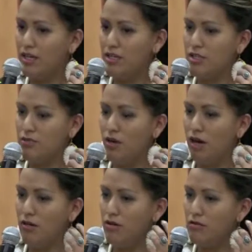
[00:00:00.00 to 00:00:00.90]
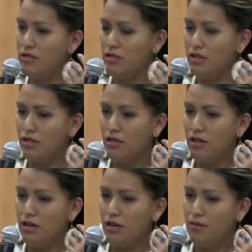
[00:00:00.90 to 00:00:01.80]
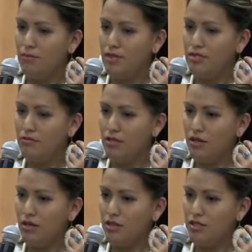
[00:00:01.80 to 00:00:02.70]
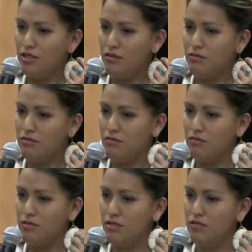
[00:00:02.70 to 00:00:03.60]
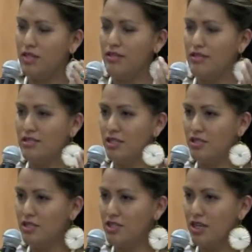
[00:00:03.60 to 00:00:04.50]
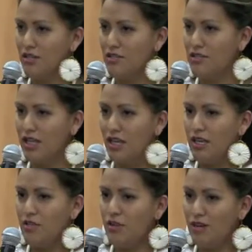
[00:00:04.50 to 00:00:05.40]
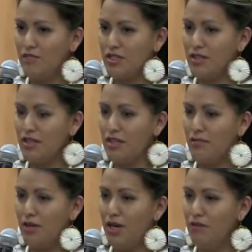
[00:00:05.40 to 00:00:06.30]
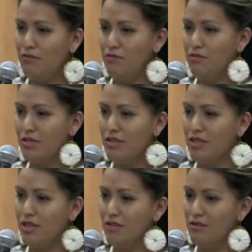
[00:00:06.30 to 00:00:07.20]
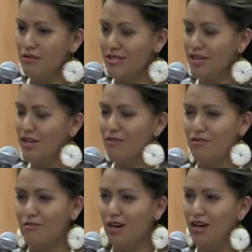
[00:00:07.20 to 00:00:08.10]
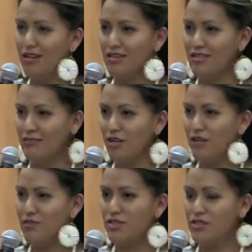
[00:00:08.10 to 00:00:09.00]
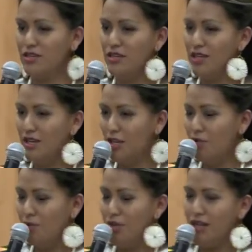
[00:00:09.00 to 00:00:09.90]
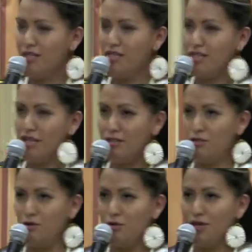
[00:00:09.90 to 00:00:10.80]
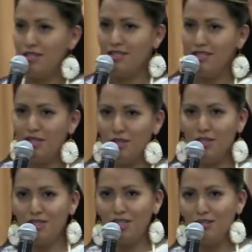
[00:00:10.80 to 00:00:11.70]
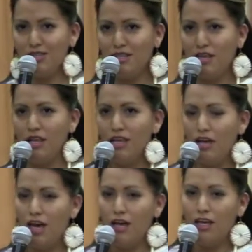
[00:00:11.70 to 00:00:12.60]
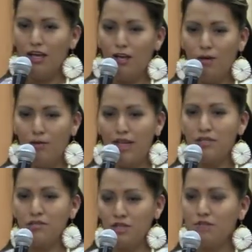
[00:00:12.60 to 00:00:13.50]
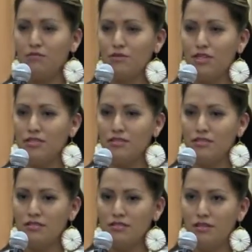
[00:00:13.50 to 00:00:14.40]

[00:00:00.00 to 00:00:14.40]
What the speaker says: into powwows. It's really hard to get dentillion shells. You have to clean them out with a needle, take out the rocks, whatever's in there. But I just adore dentillion shells, and I do jingle dress